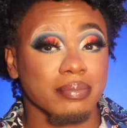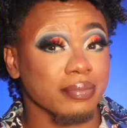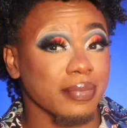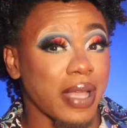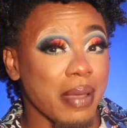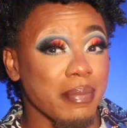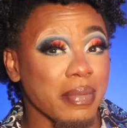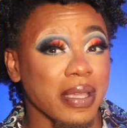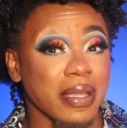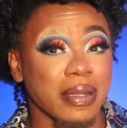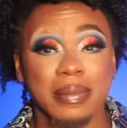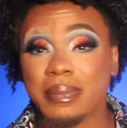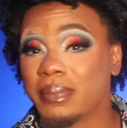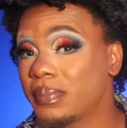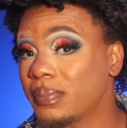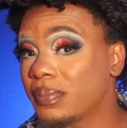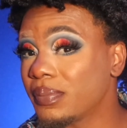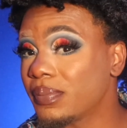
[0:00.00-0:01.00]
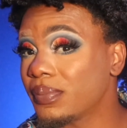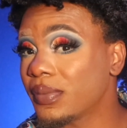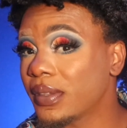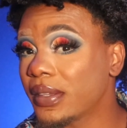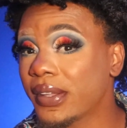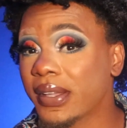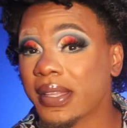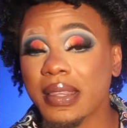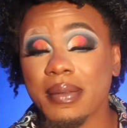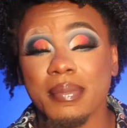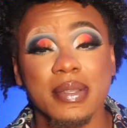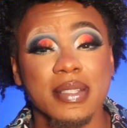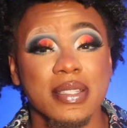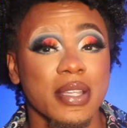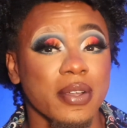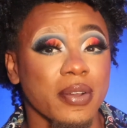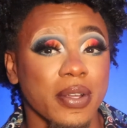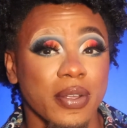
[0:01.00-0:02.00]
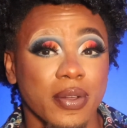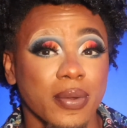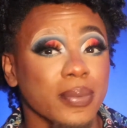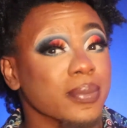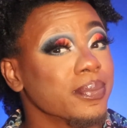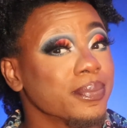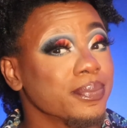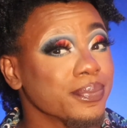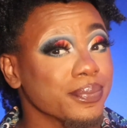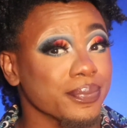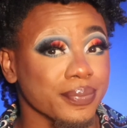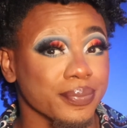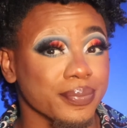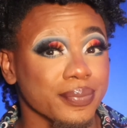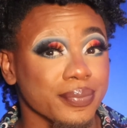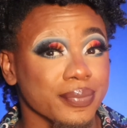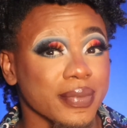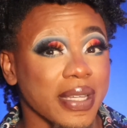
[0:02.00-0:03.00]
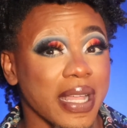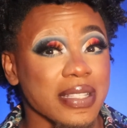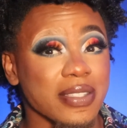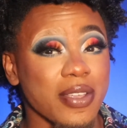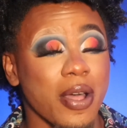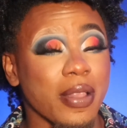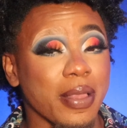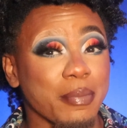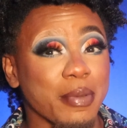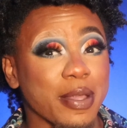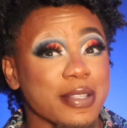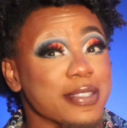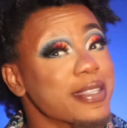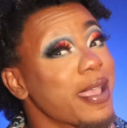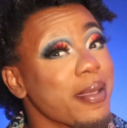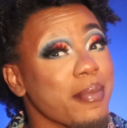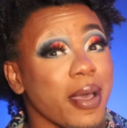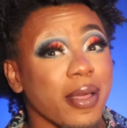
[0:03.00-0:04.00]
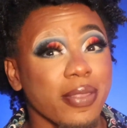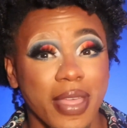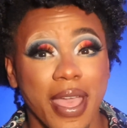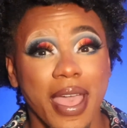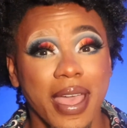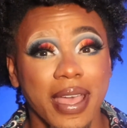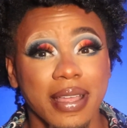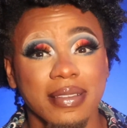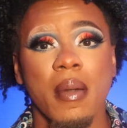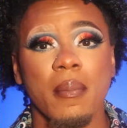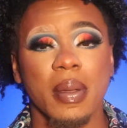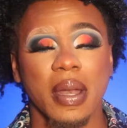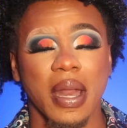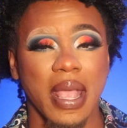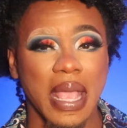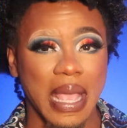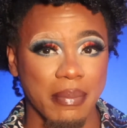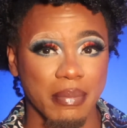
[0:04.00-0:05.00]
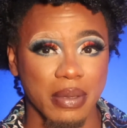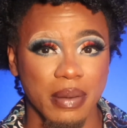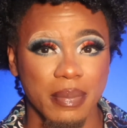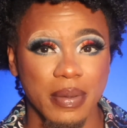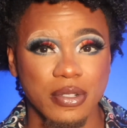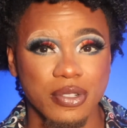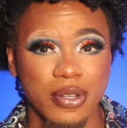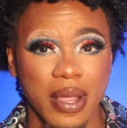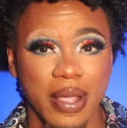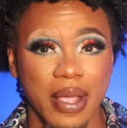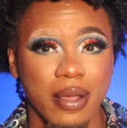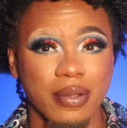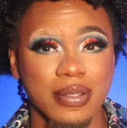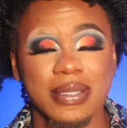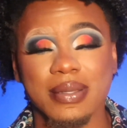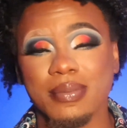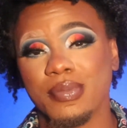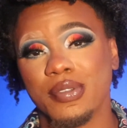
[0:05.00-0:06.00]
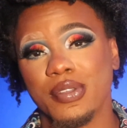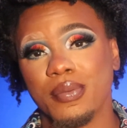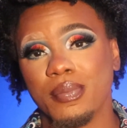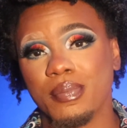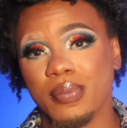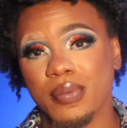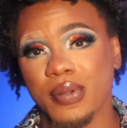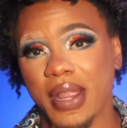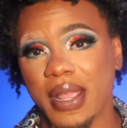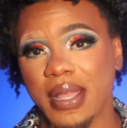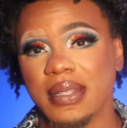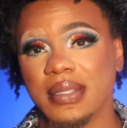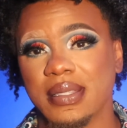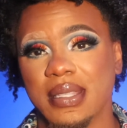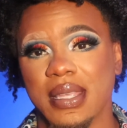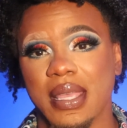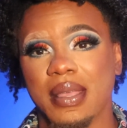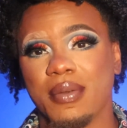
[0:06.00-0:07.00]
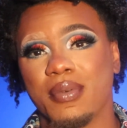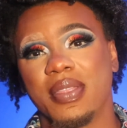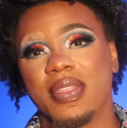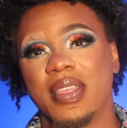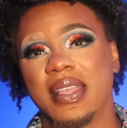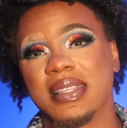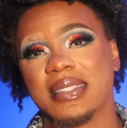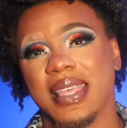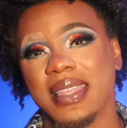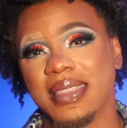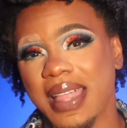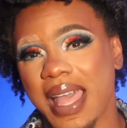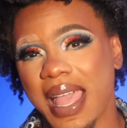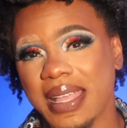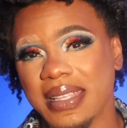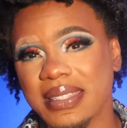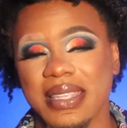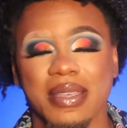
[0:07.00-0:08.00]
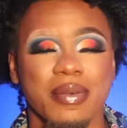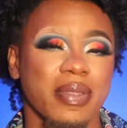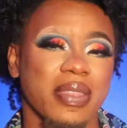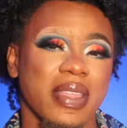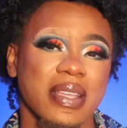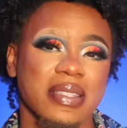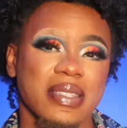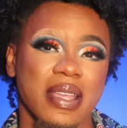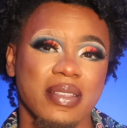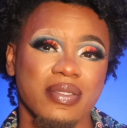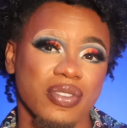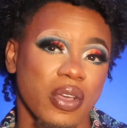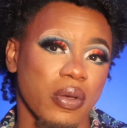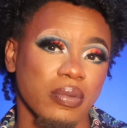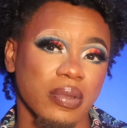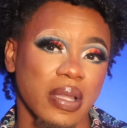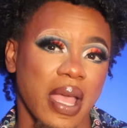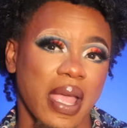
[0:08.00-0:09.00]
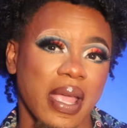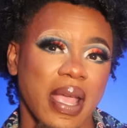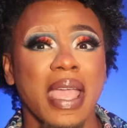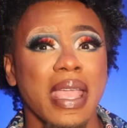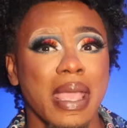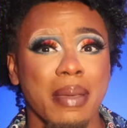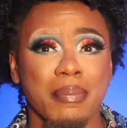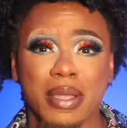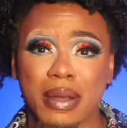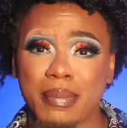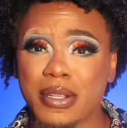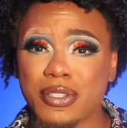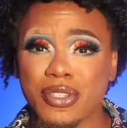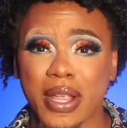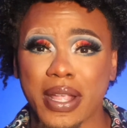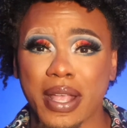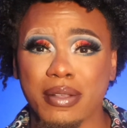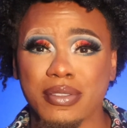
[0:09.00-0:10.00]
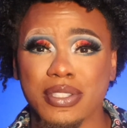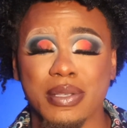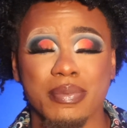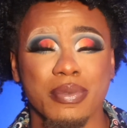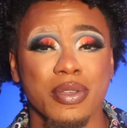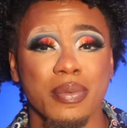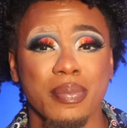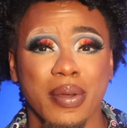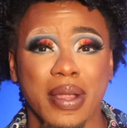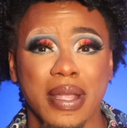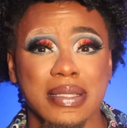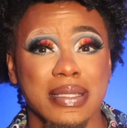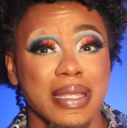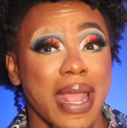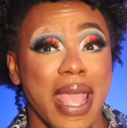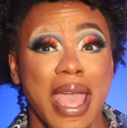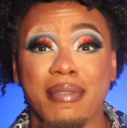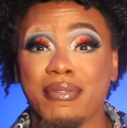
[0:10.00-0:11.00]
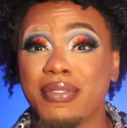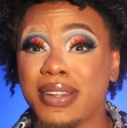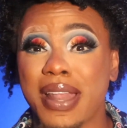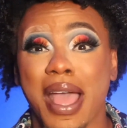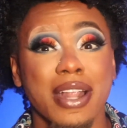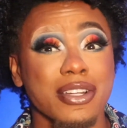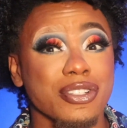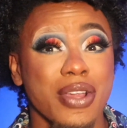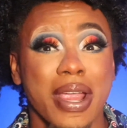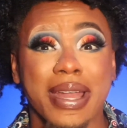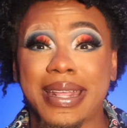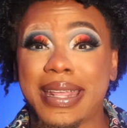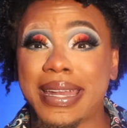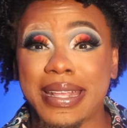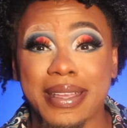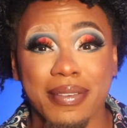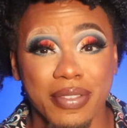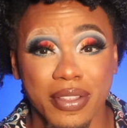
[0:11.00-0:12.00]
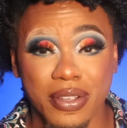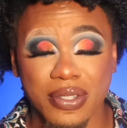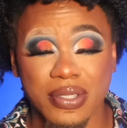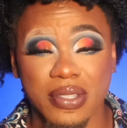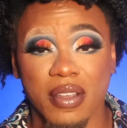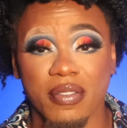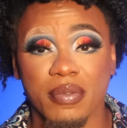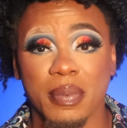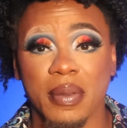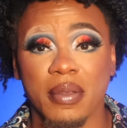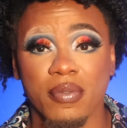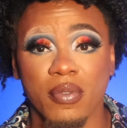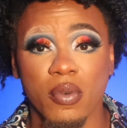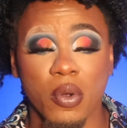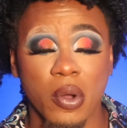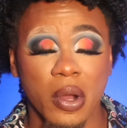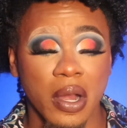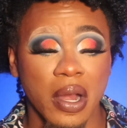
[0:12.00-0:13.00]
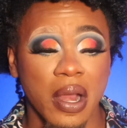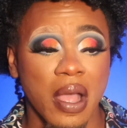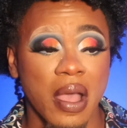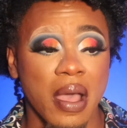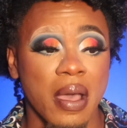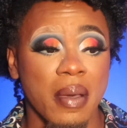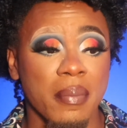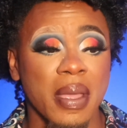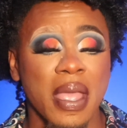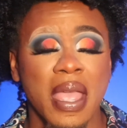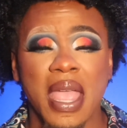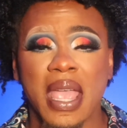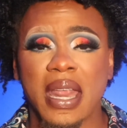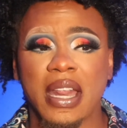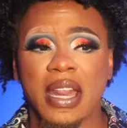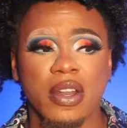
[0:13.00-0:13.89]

I mean, look at the material. That's all I'm going to say about that. But I am going to be trying out some new brands, seeing what things I like, seeing what things I don't like. I am going to be trying out some new brands. I have not tried any of their stuff before, and I